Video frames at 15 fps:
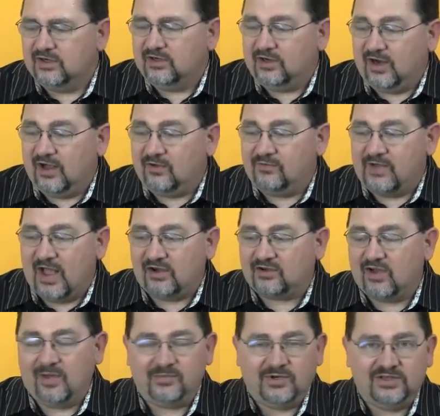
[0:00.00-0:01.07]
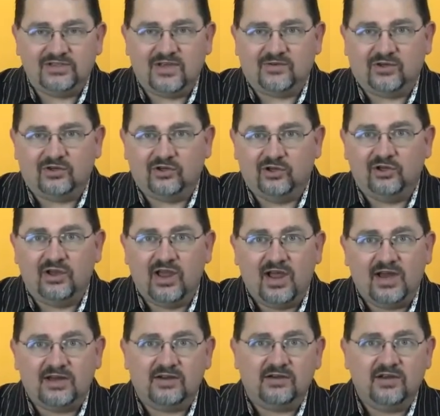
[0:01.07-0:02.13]
Now, Valcom does have a good
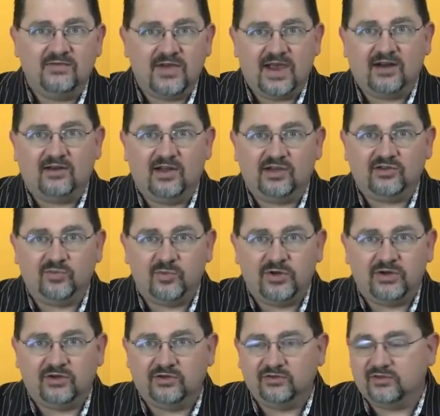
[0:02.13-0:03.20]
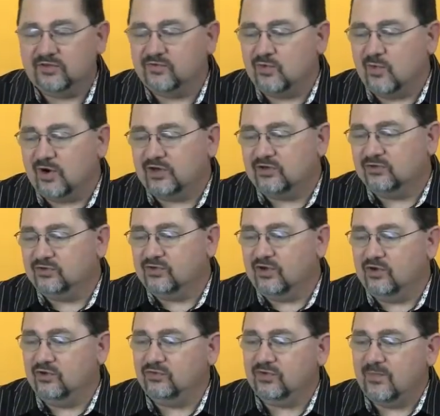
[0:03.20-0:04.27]
line of analog speakers if you want to use
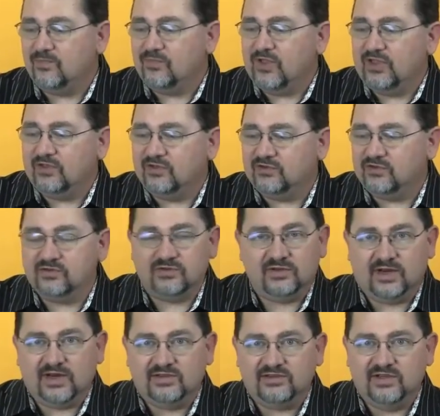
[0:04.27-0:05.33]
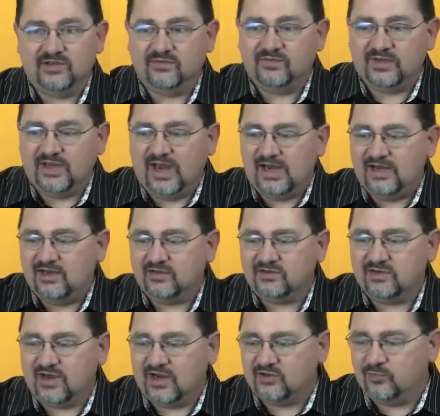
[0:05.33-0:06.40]
those. This is, like I said, the V80. It's a
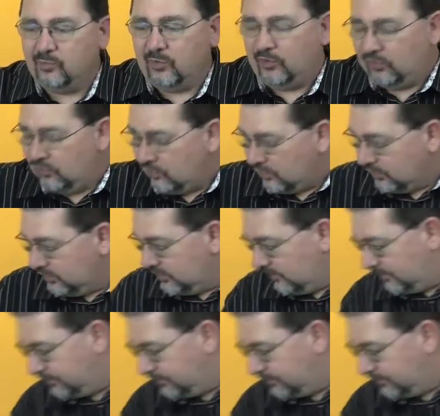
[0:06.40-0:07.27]
nice bullhorn.